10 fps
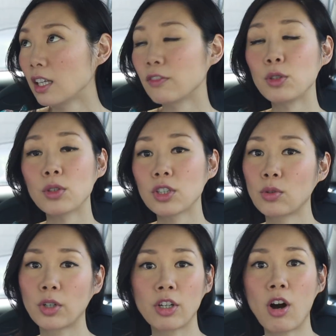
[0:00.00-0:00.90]
if you're
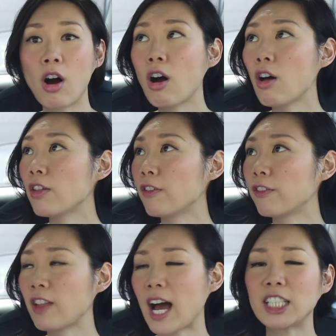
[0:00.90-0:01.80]
ignoring all the
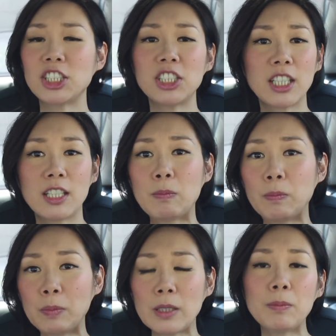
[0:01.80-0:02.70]
flashing and
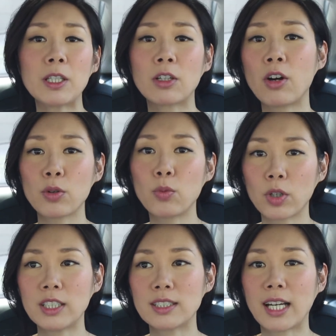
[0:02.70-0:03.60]
beeping and all the
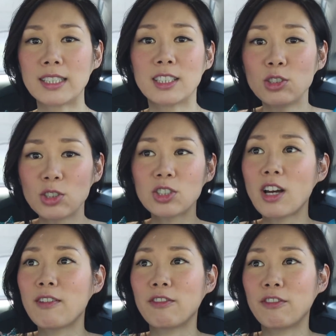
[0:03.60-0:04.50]
warning signs and you're just
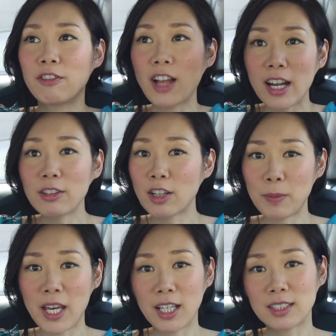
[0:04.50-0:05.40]
not flat out
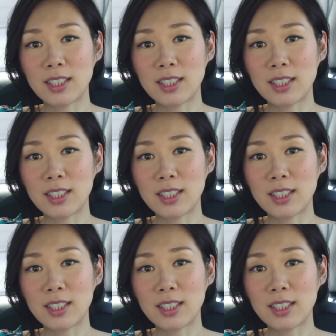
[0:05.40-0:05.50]
not paying